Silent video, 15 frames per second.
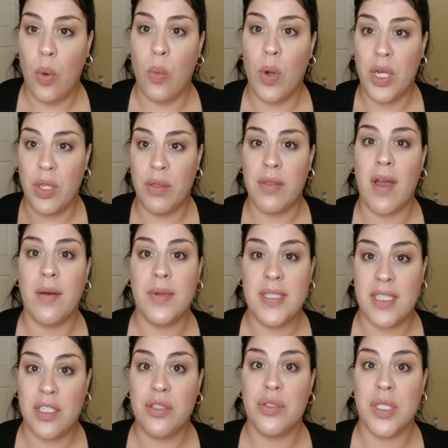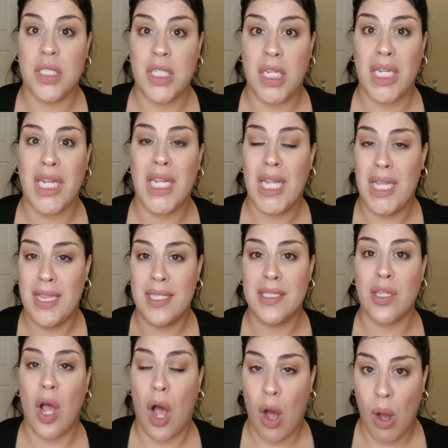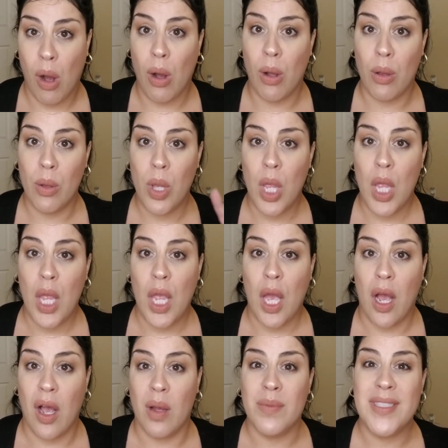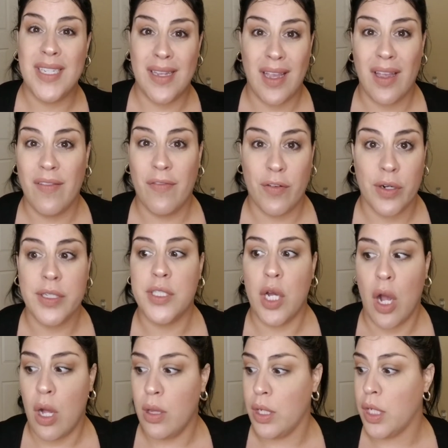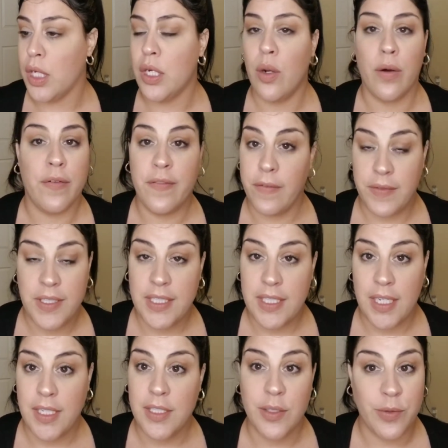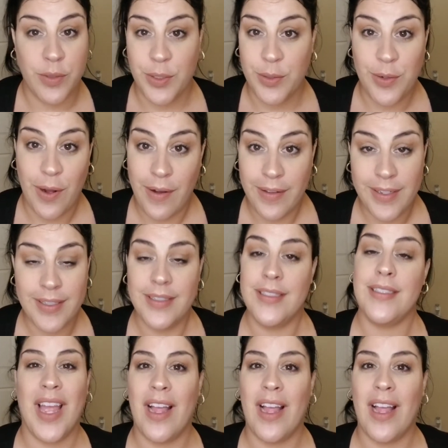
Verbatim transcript: what you thought was interesting in this haul um, to get for a dollar or 50 cents or two dollars.